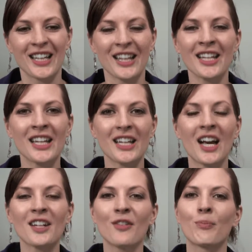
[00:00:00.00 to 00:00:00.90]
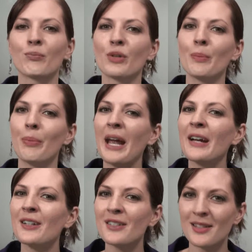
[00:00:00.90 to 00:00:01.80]
then it kind of
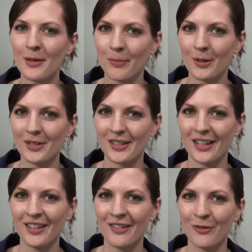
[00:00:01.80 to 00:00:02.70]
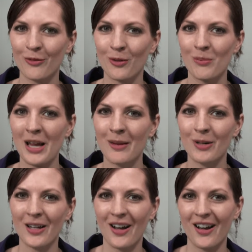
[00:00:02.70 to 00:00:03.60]
prepares the person for maybe